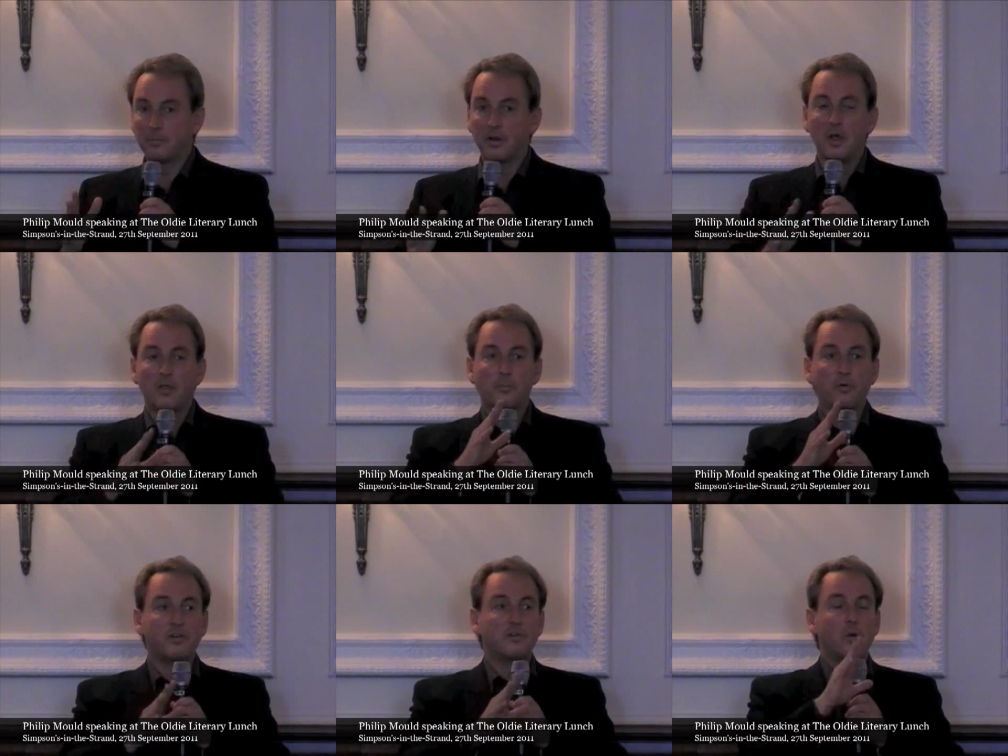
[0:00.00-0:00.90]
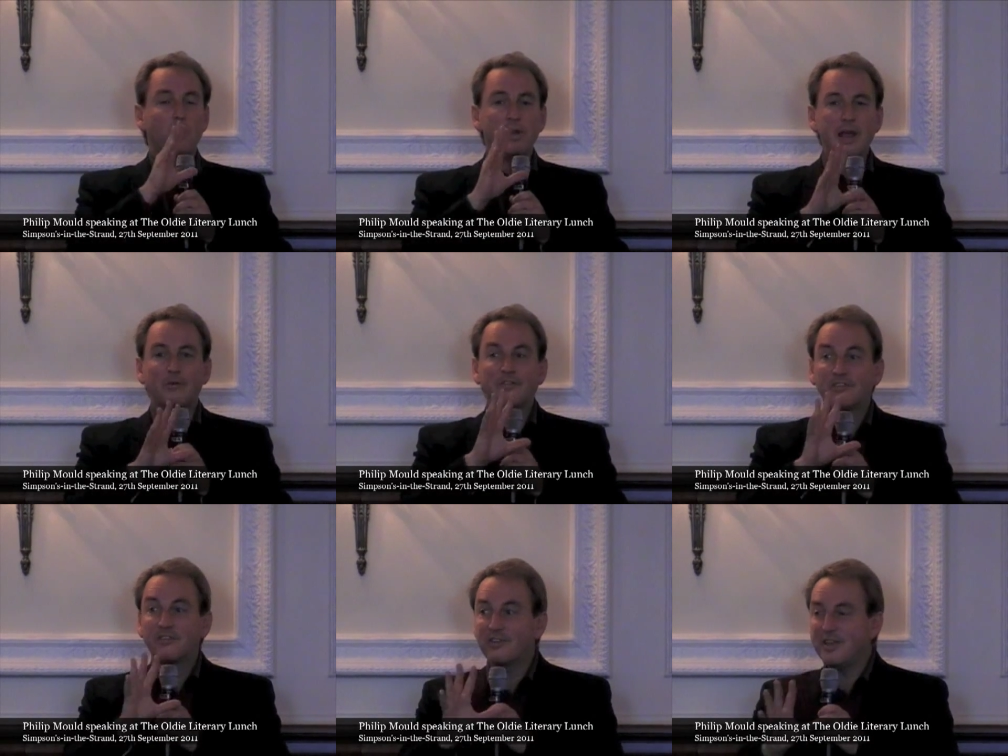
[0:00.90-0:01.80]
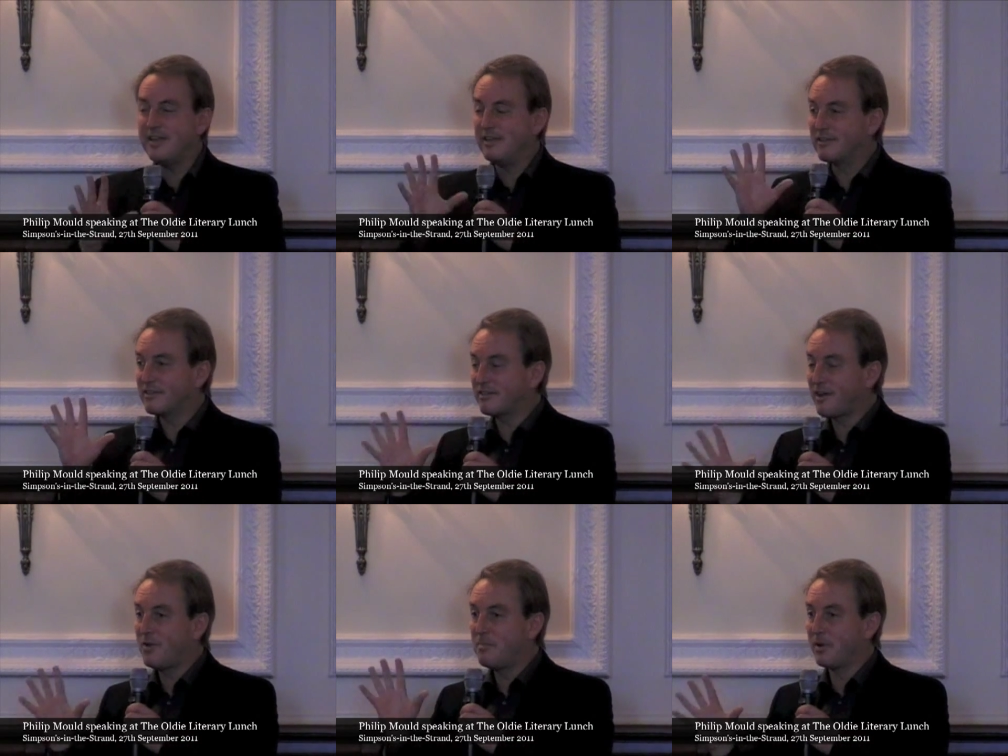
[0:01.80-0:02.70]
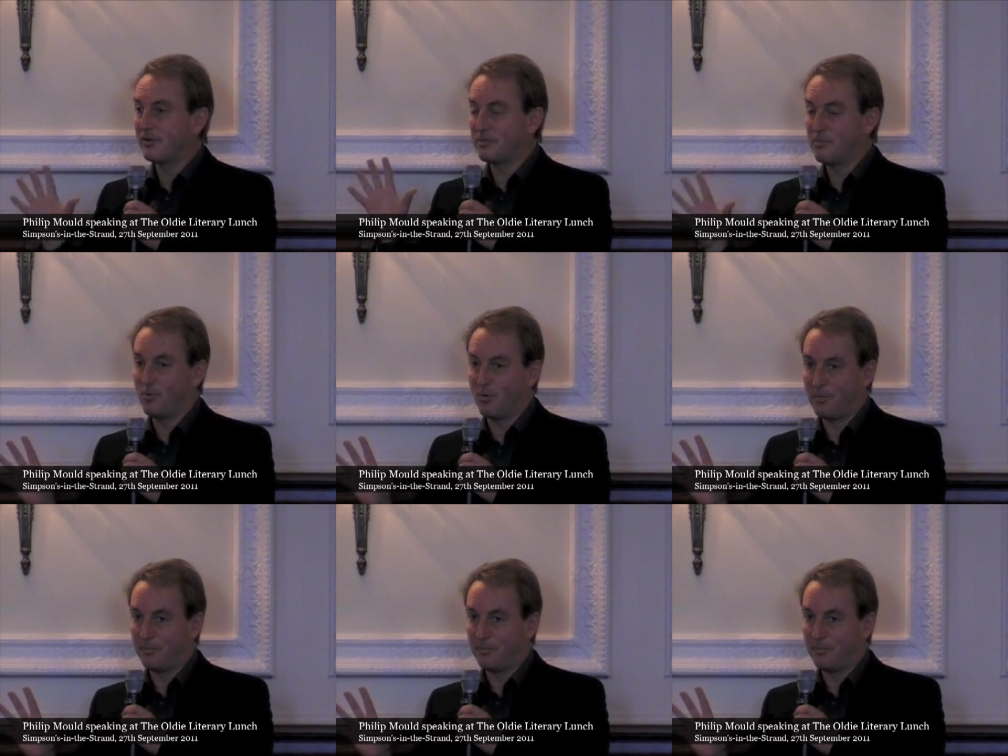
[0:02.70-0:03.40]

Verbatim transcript: But the point is, we now see so much more.